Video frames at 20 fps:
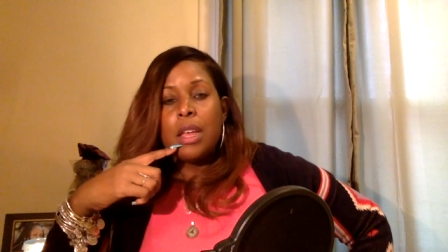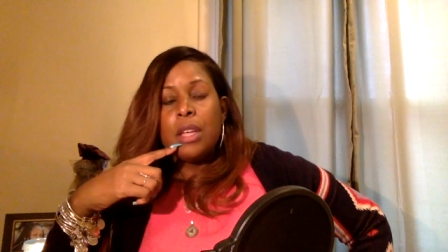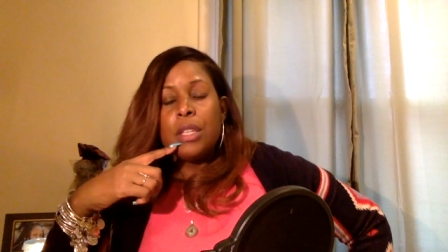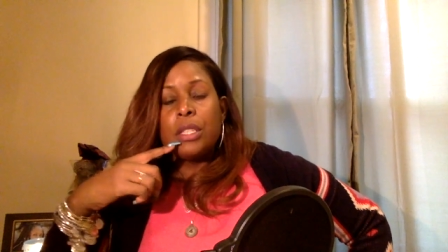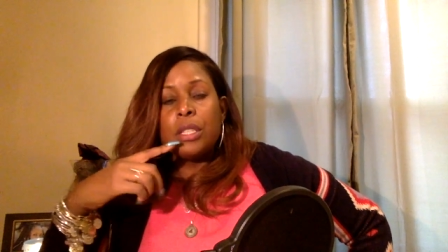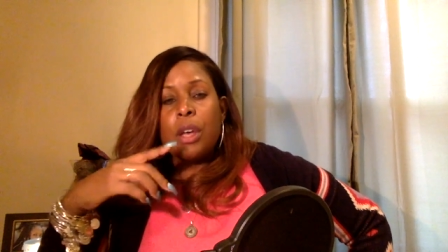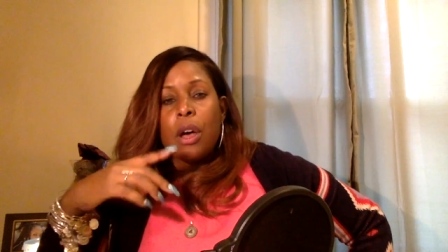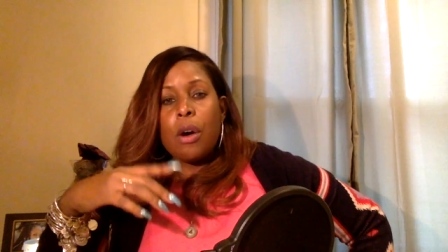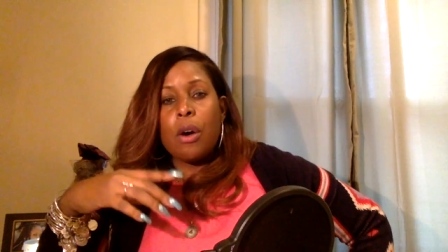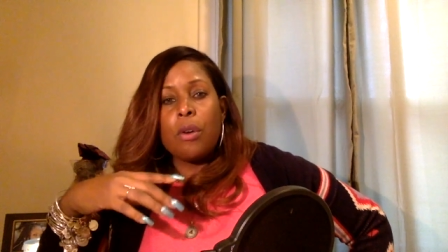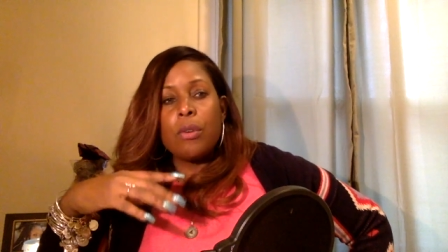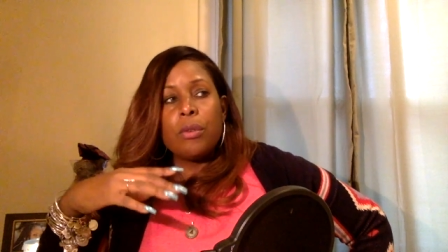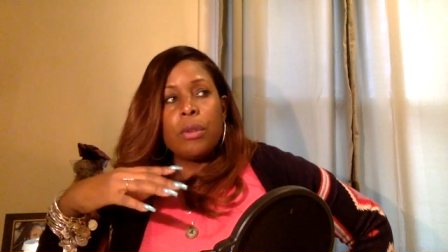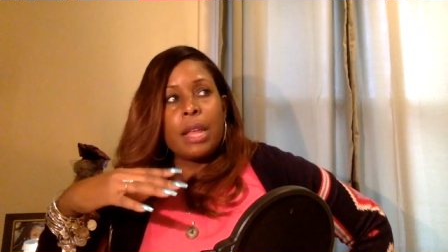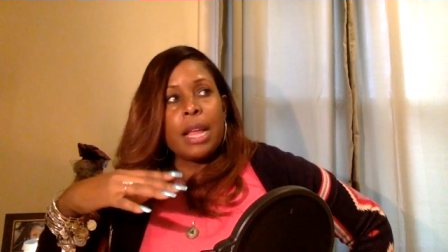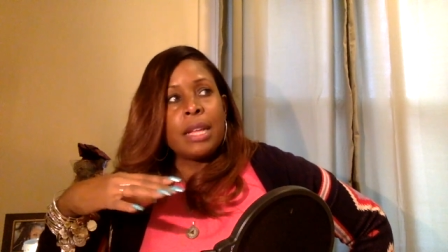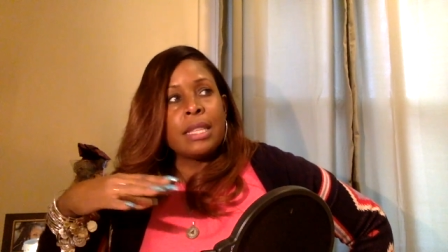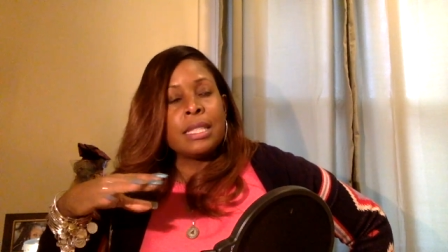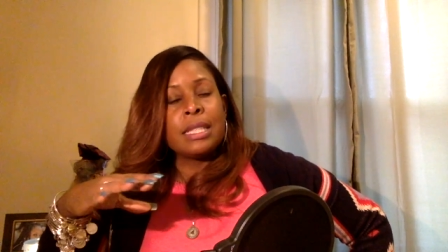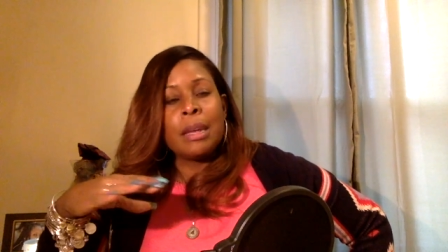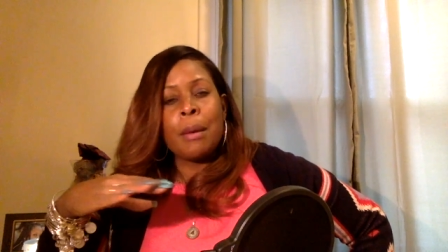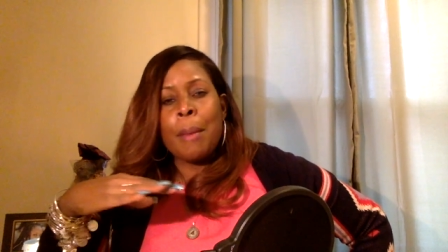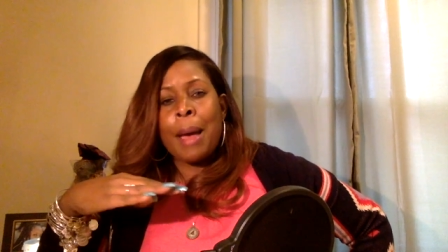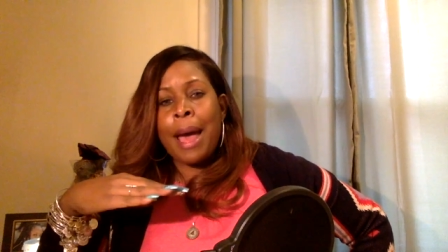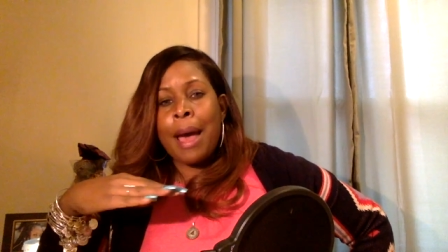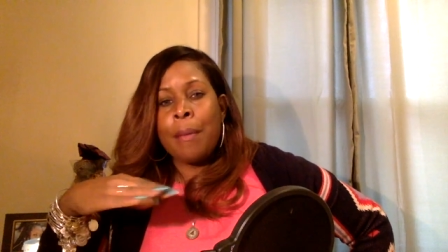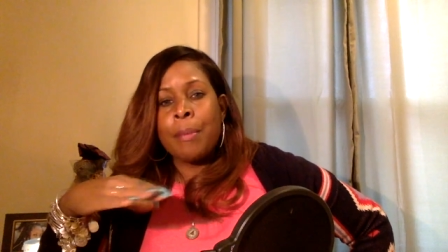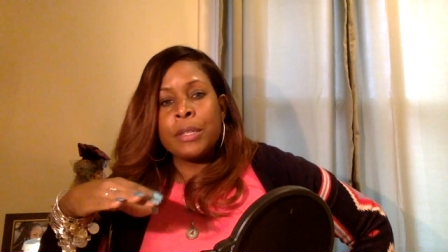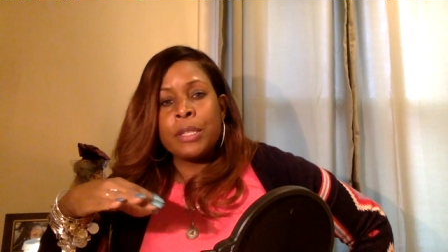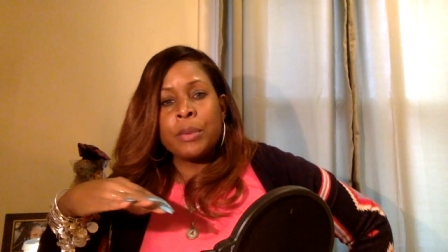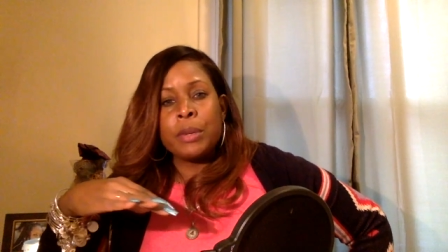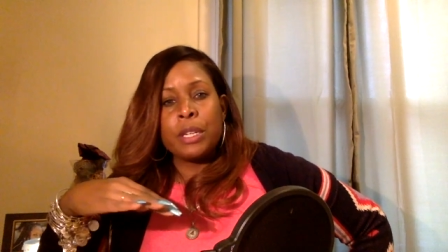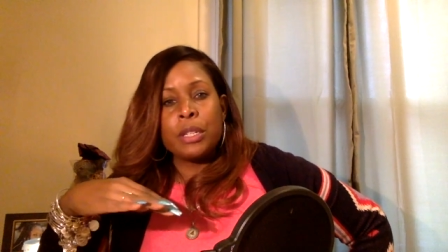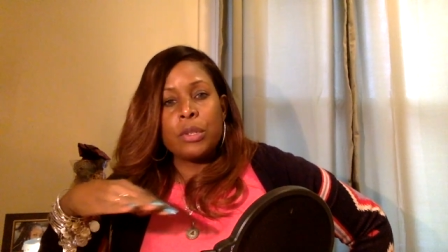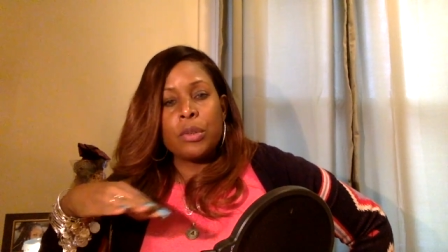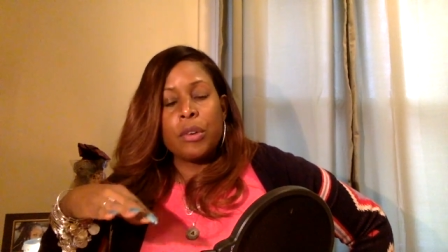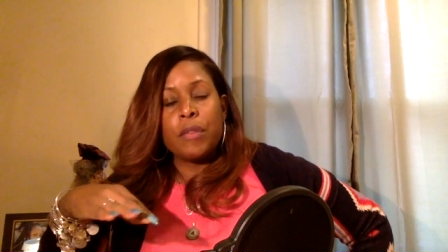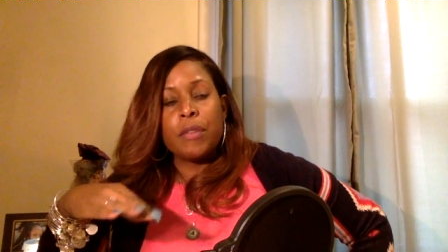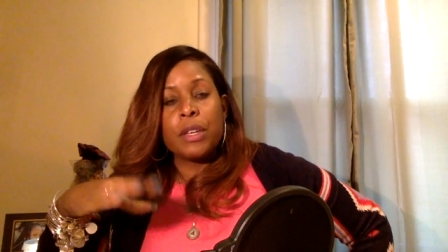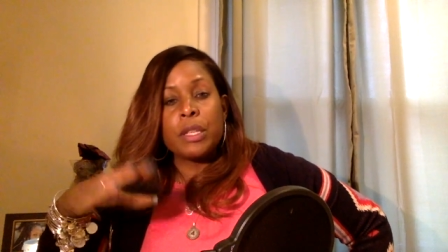So it's somehow between the
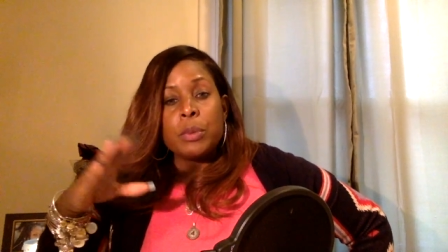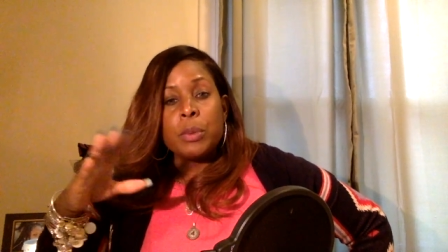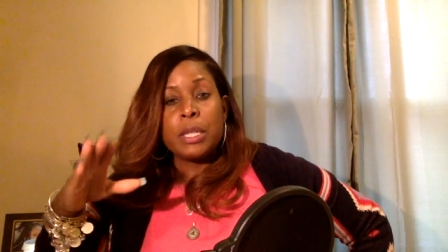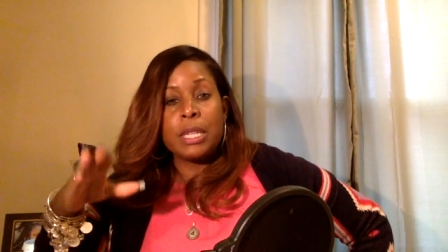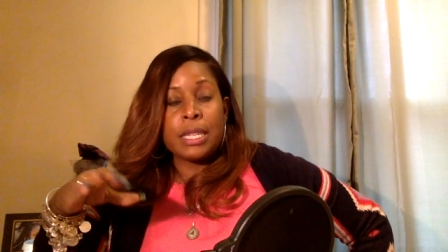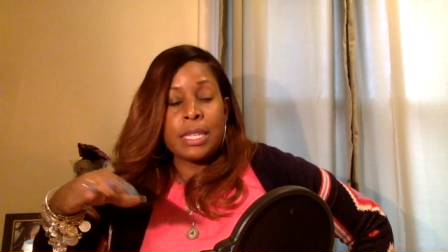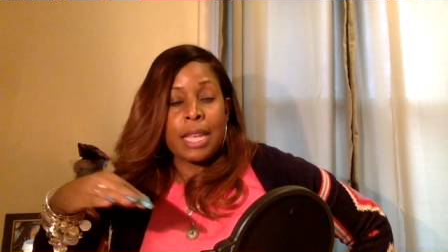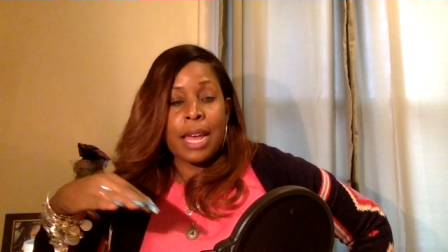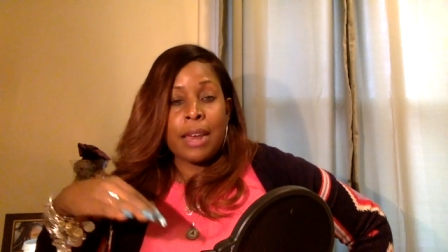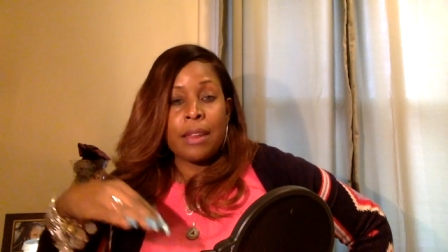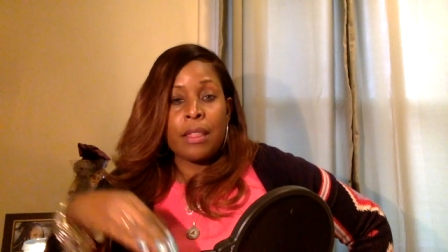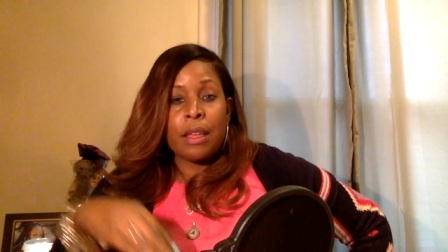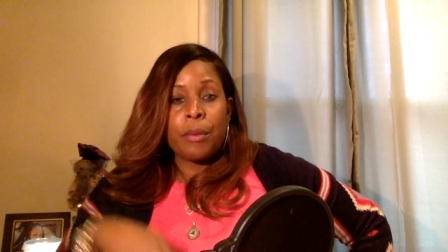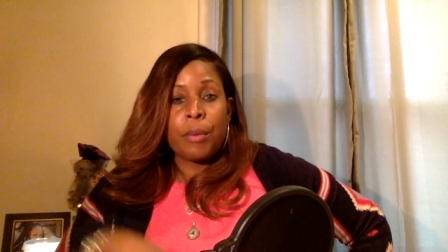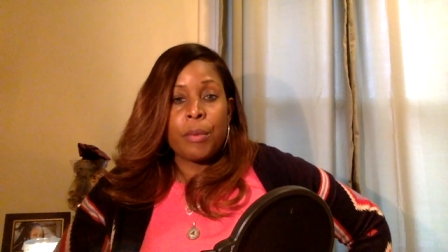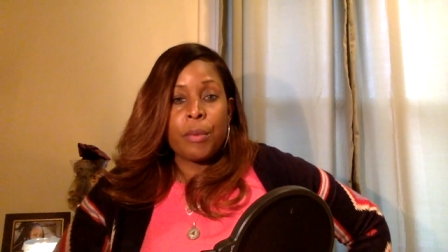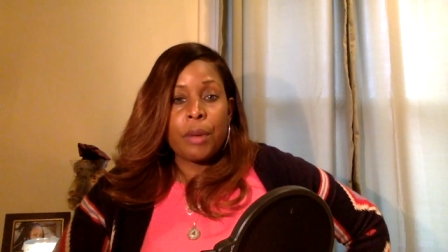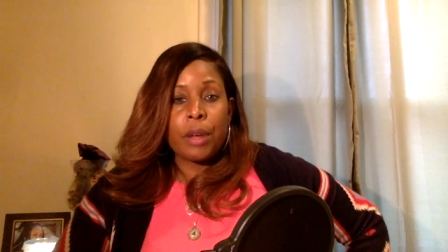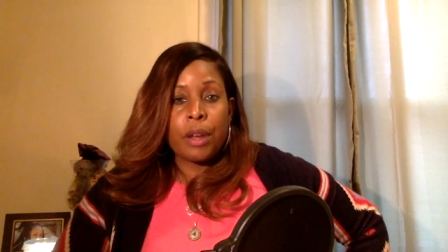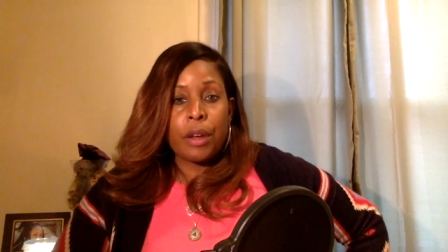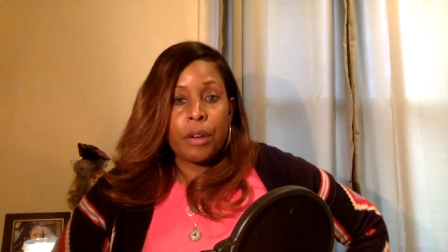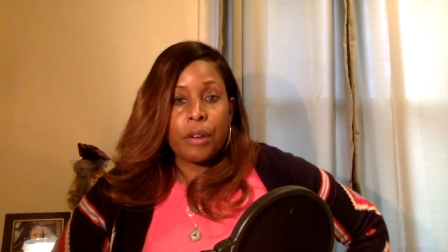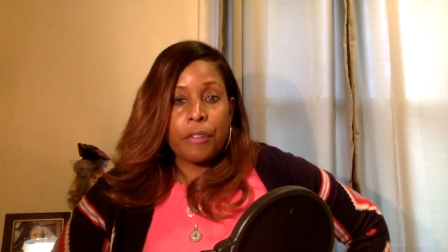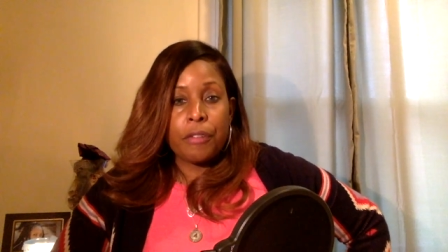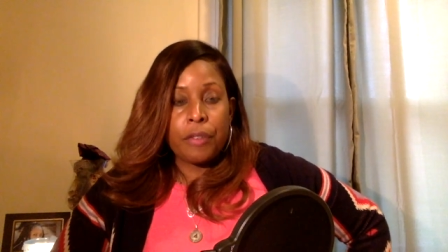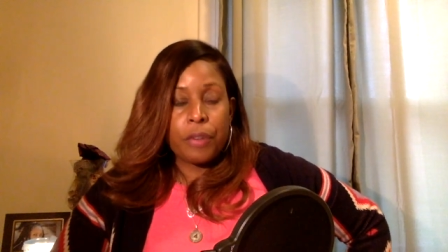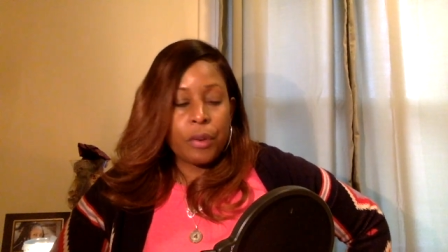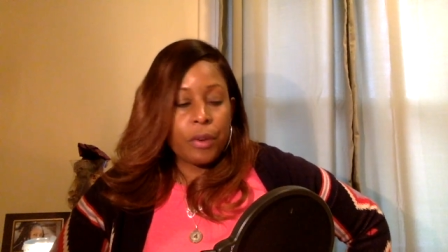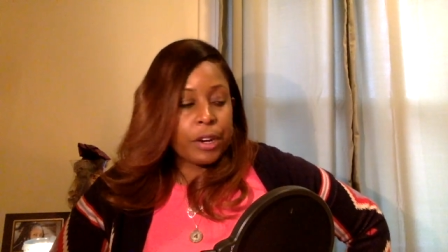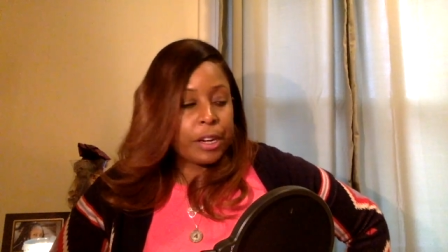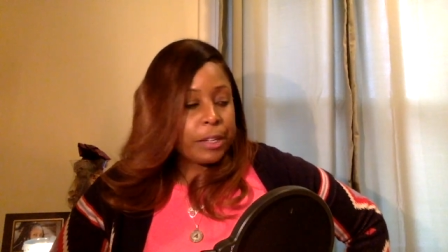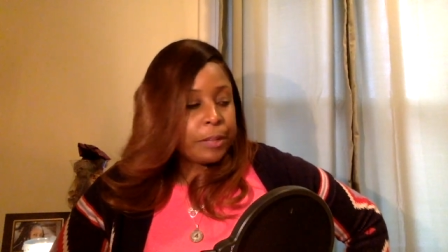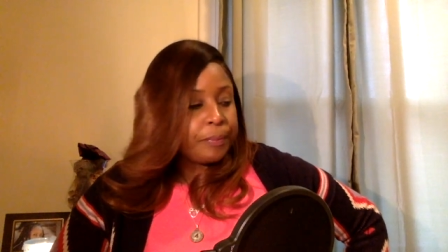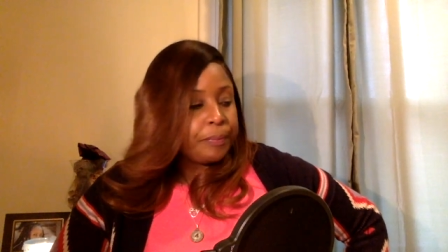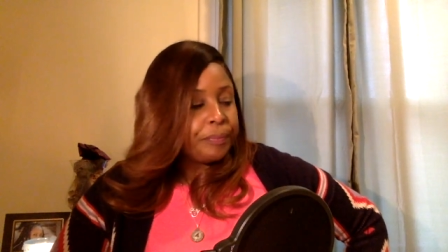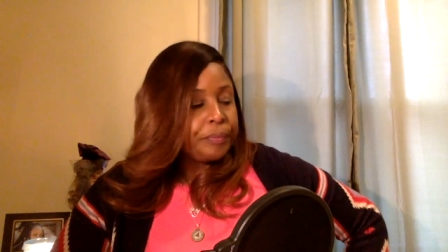two of us, we decided that we were going to go to Florida,